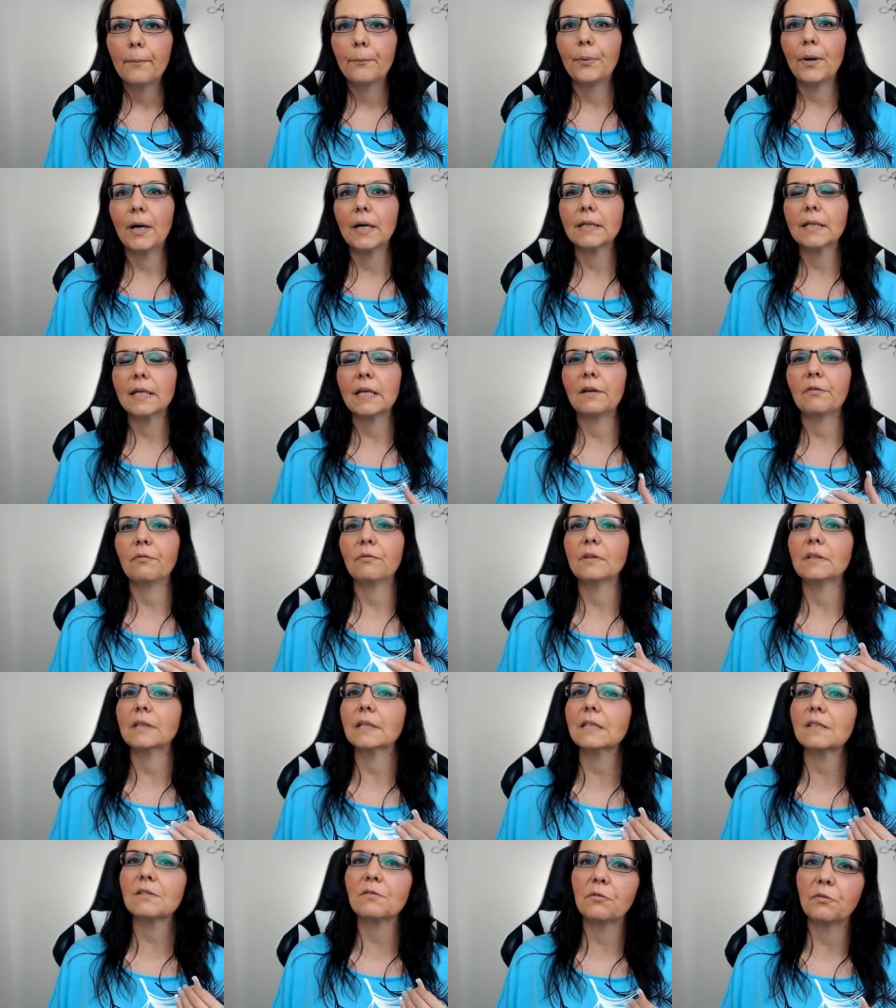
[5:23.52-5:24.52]
But if it
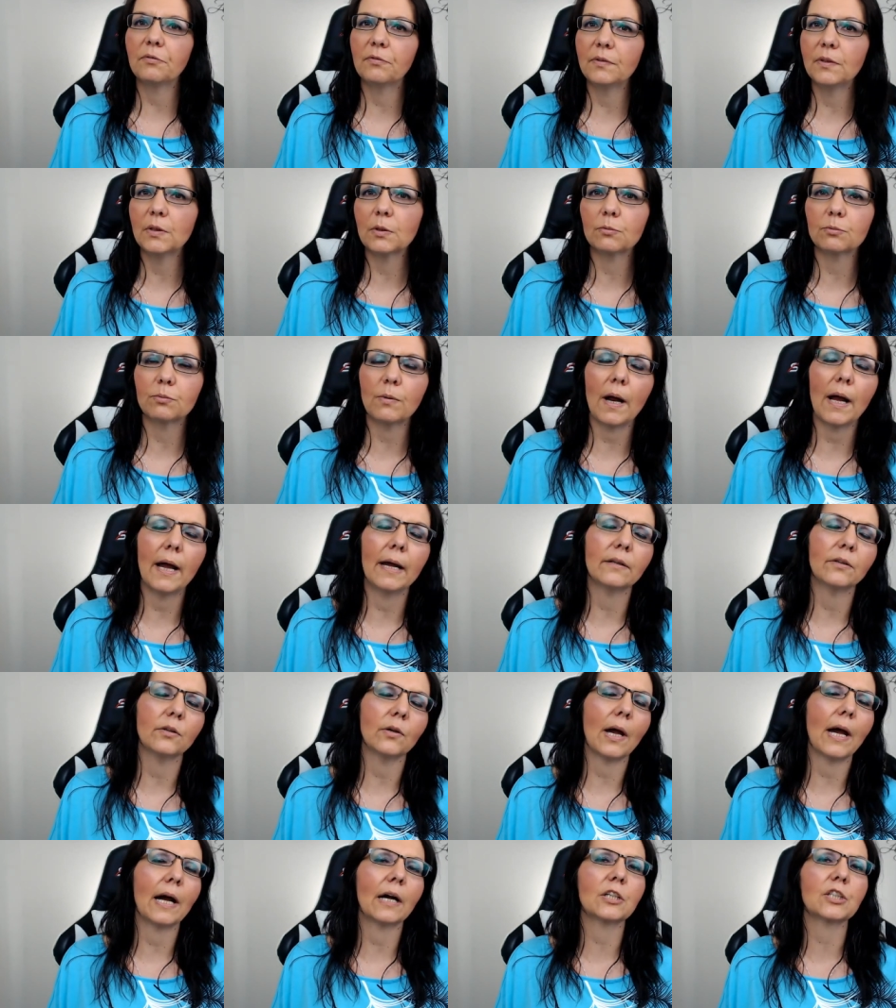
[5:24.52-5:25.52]
doesn't feel right,
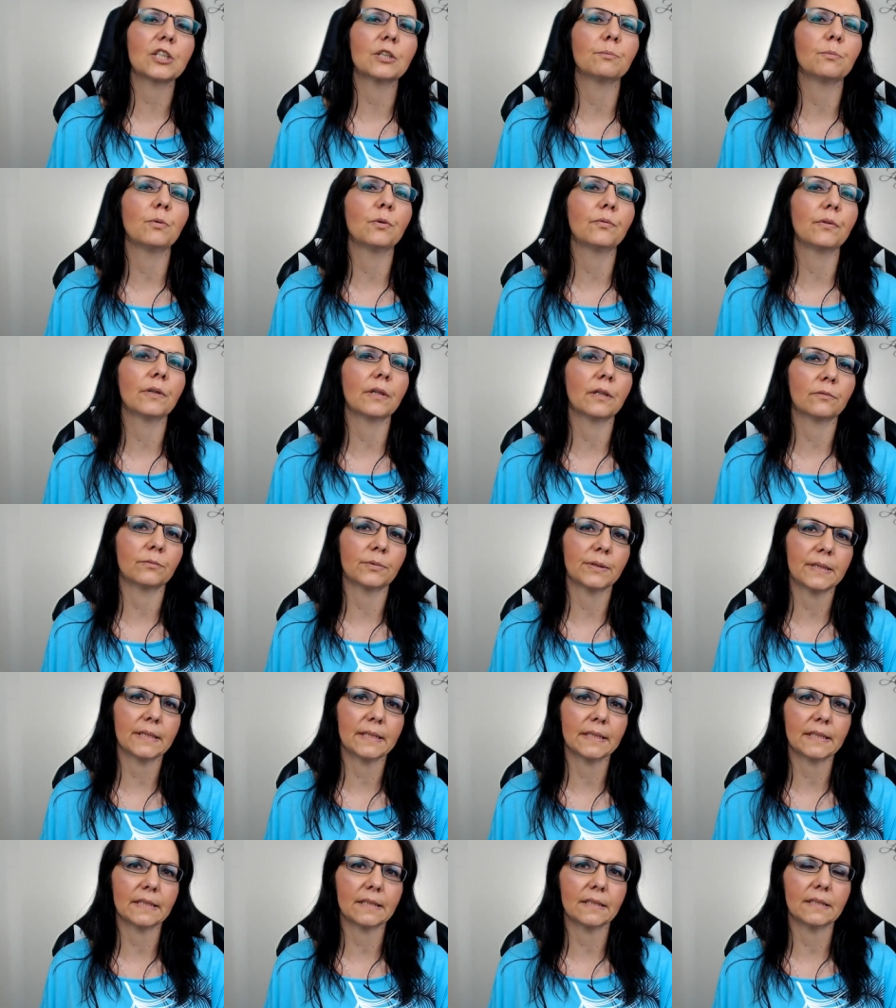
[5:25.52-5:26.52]
you're actually moving in
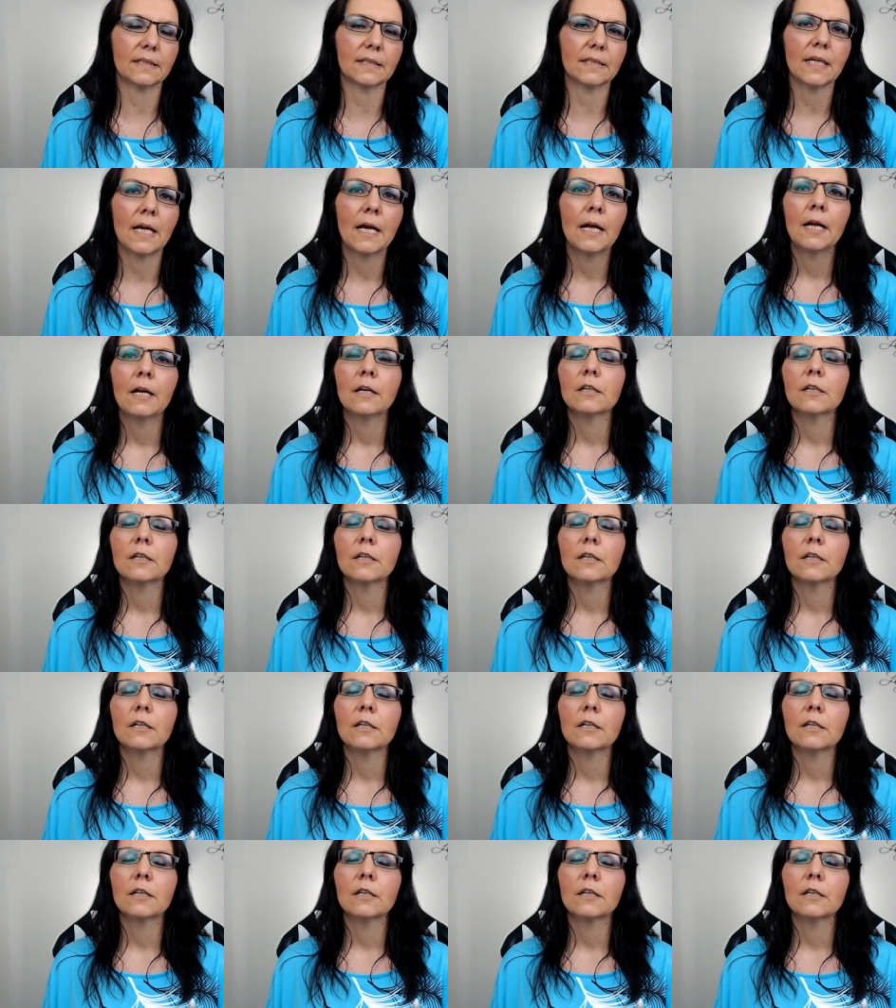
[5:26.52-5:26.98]
resistance.